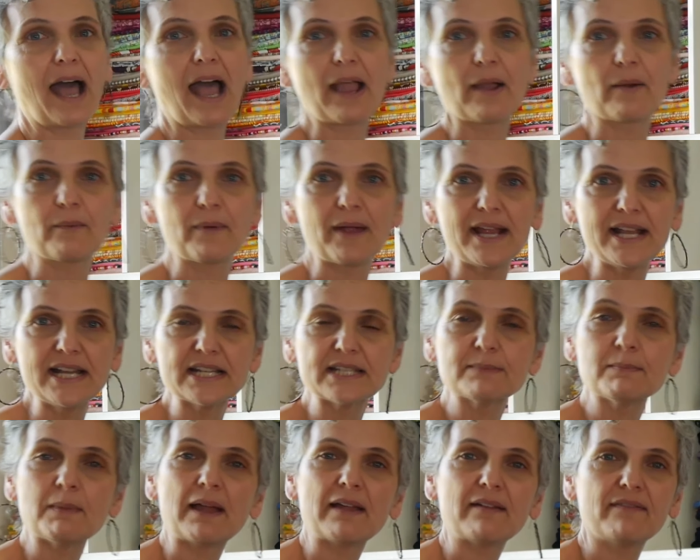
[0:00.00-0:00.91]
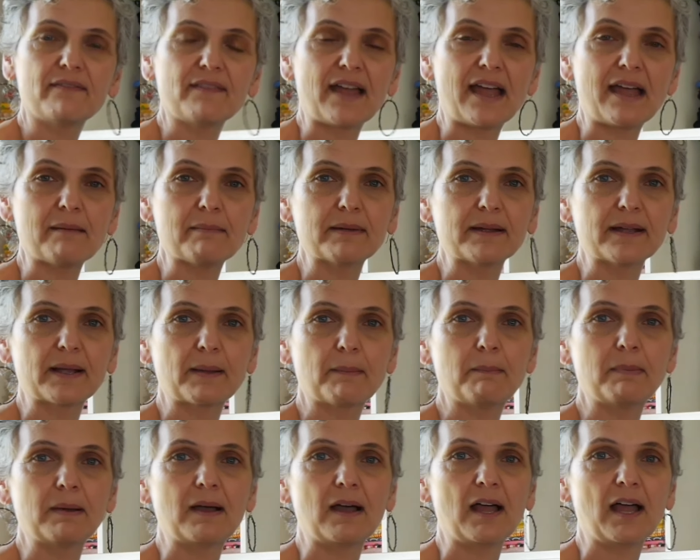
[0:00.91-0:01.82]
I arranged my
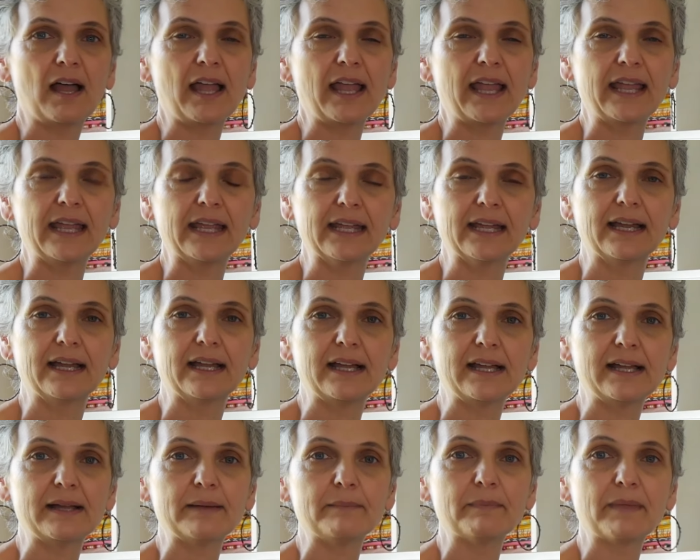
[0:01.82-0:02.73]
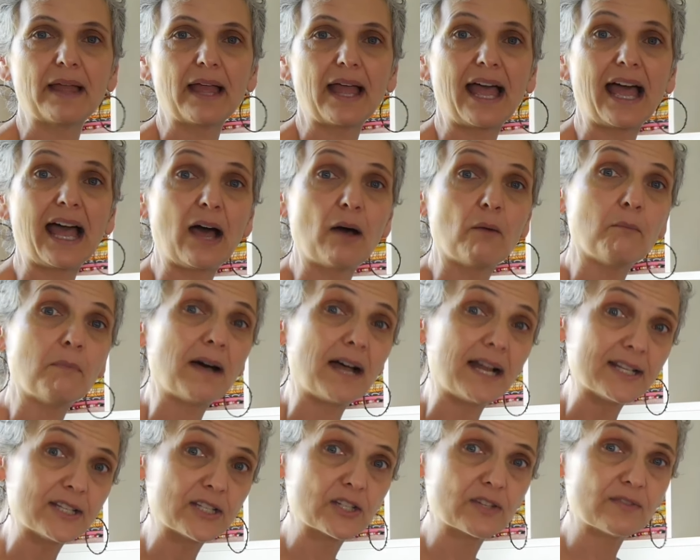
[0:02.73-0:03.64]
fabric by how
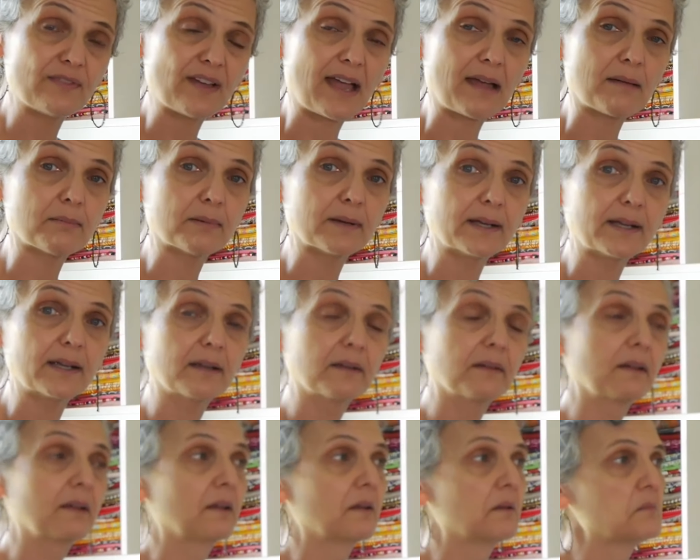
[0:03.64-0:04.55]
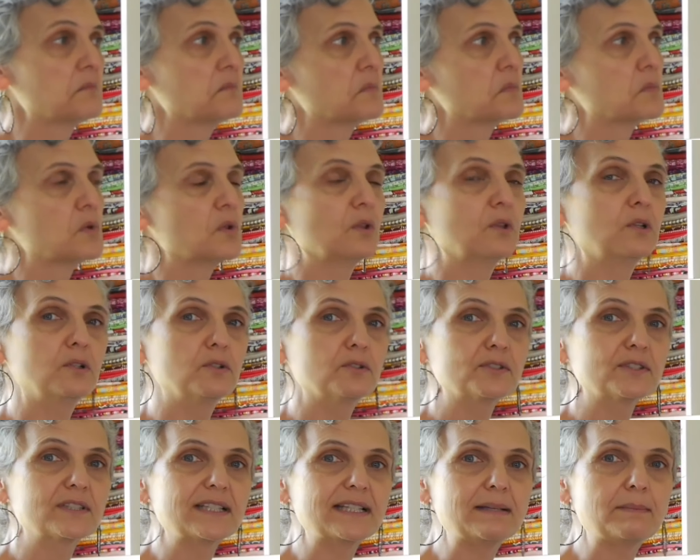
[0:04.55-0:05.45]
much fabric,
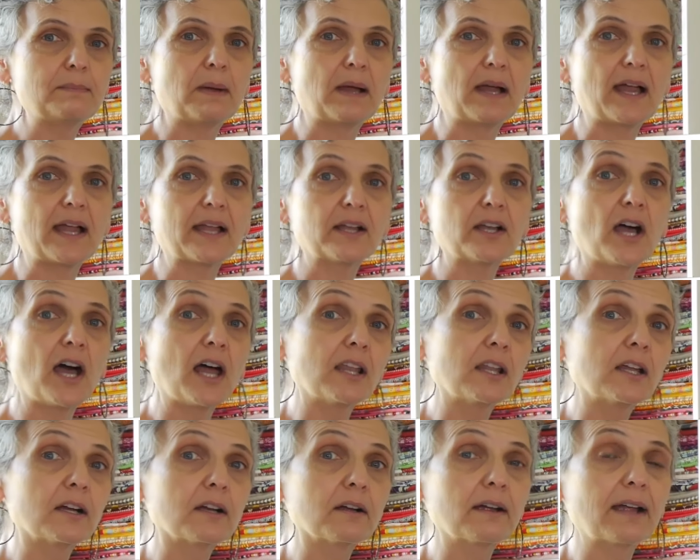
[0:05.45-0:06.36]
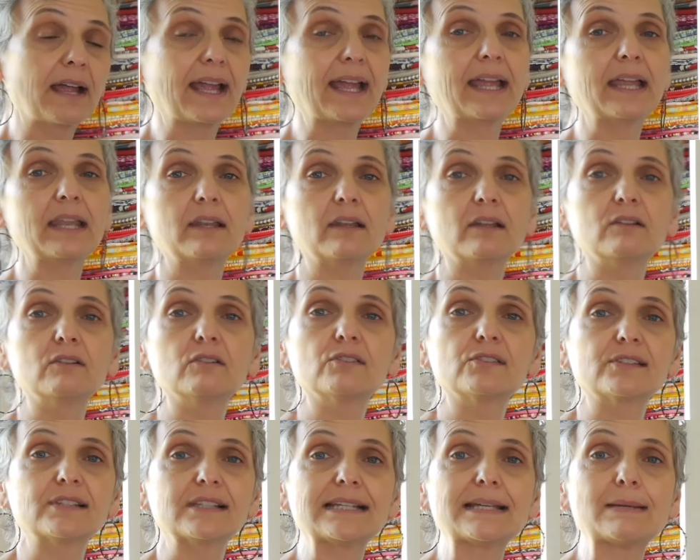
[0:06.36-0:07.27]
loosely by color and
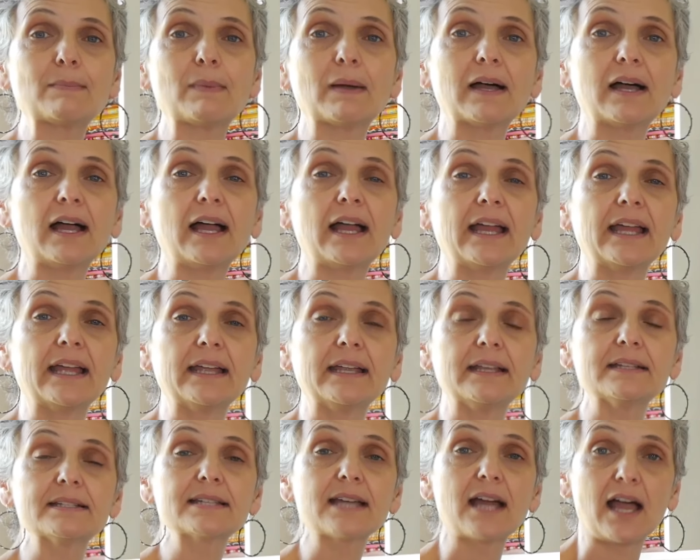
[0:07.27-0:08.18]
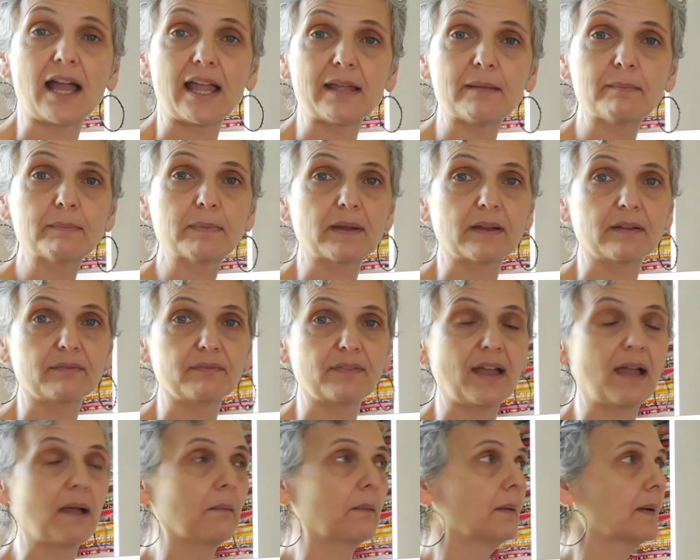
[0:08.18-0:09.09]
loosely by type of
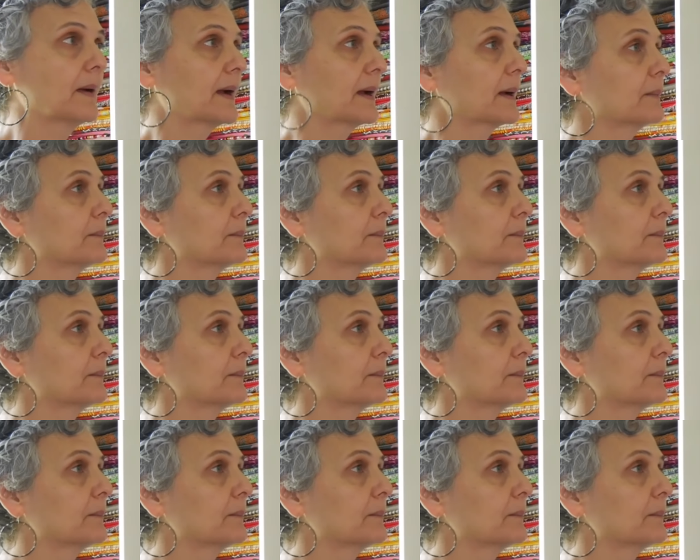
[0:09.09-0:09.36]
fabric.